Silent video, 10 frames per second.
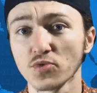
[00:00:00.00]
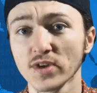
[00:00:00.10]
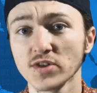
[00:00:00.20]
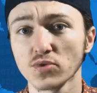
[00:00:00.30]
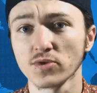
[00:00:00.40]

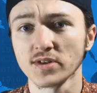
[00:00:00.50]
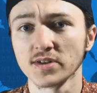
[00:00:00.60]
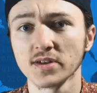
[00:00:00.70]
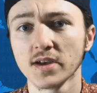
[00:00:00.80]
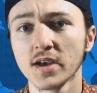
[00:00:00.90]

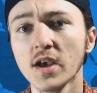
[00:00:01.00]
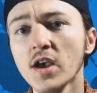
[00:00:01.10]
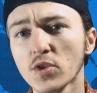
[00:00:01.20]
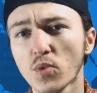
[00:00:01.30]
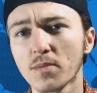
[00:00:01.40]
resources.
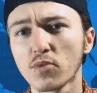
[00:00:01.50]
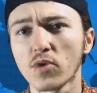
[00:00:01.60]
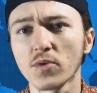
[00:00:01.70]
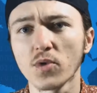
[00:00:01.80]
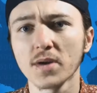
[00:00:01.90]
The
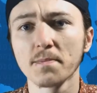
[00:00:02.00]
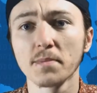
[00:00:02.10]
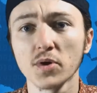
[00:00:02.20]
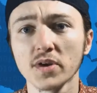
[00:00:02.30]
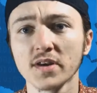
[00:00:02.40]

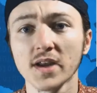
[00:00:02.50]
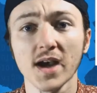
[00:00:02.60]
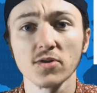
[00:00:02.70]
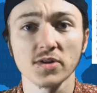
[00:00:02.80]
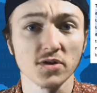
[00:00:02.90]
$1.1 billion
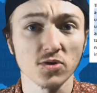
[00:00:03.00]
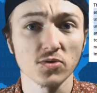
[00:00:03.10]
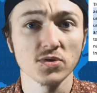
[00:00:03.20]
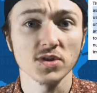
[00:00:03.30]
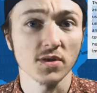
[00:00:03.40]

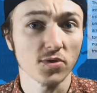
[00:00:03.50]
includes